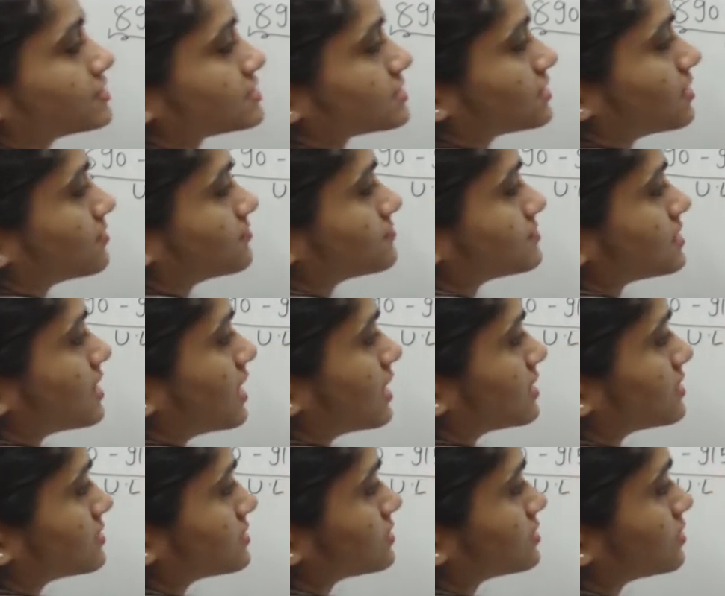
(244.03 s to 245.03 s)
which comes
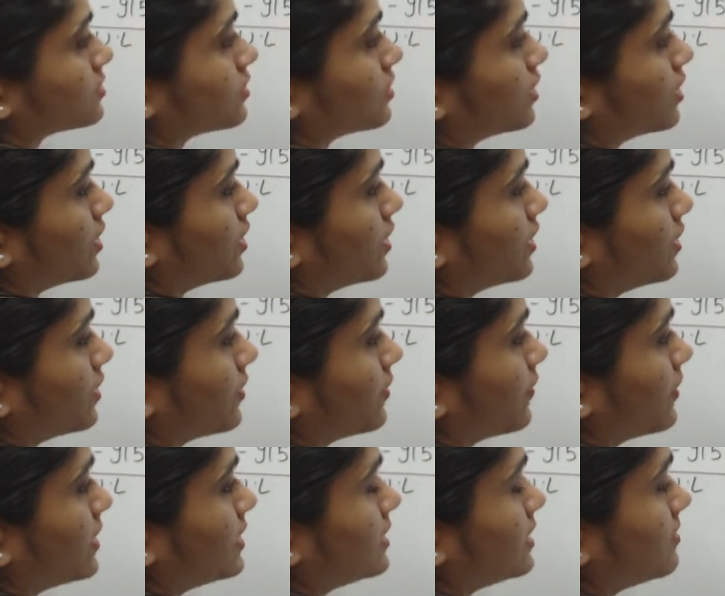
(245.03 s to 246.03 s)
as
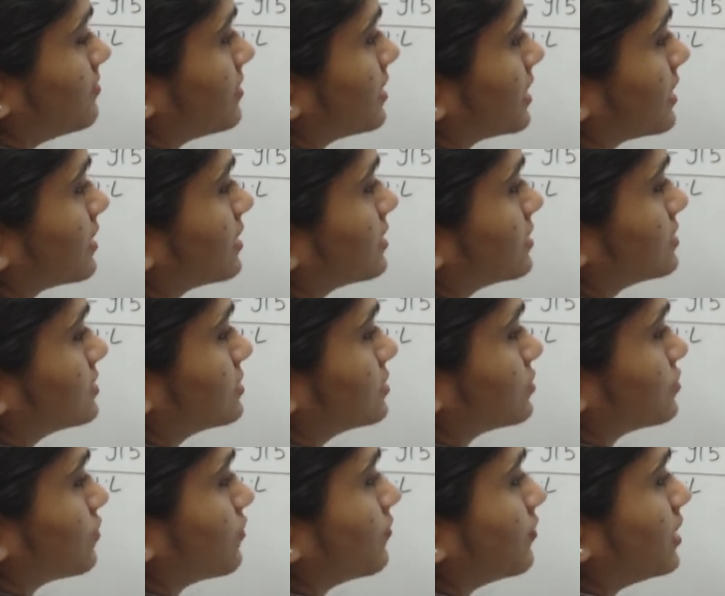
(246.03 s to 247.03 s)
20 megahertz.
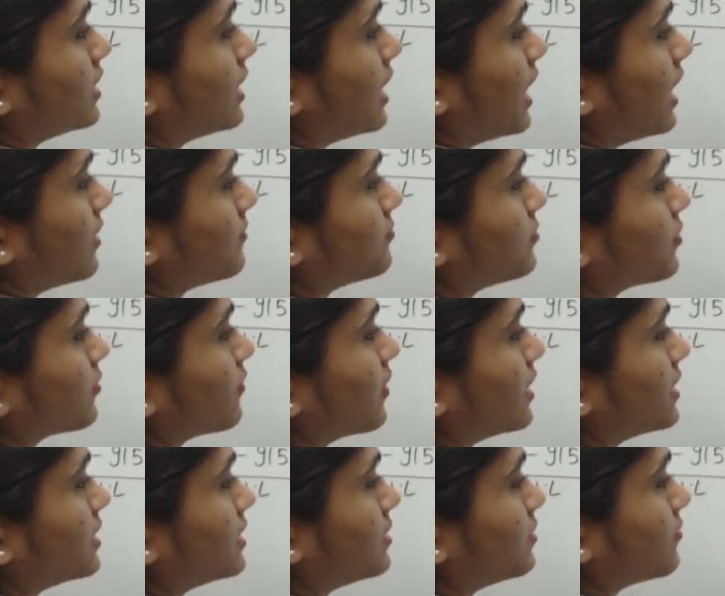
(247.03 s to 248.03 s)
So we have
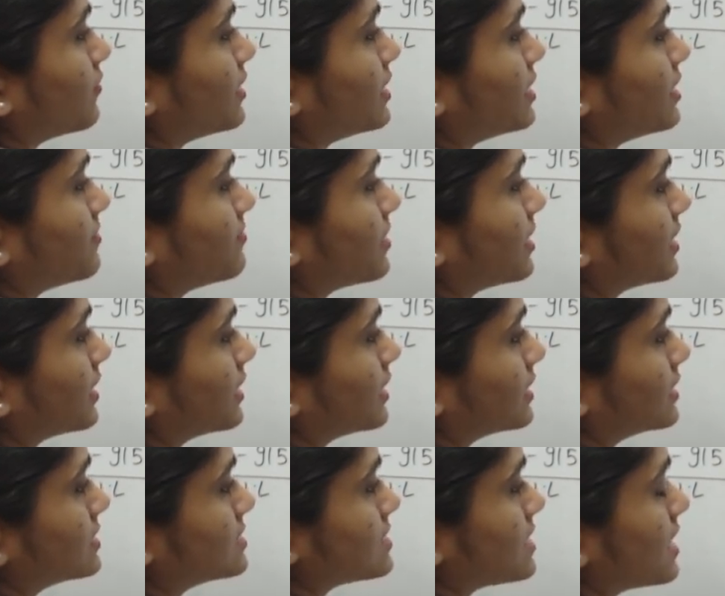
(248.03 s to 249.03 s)
provided 20
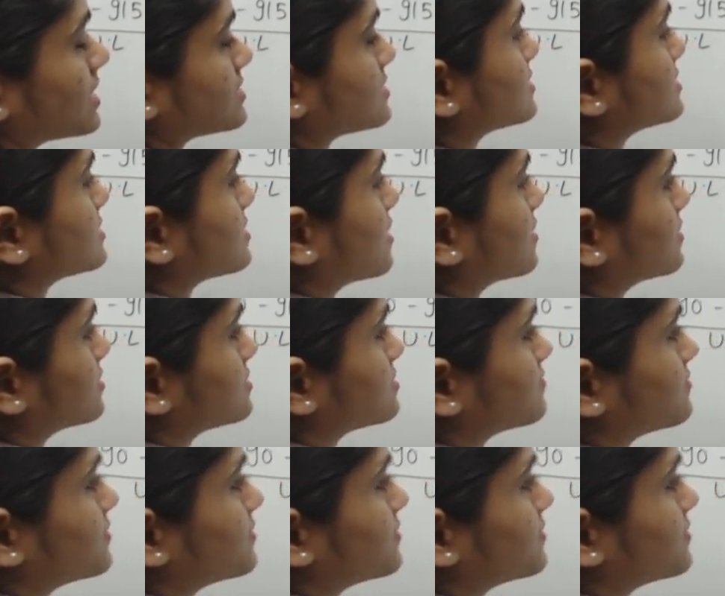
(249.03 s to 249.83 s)
megahertz as a channel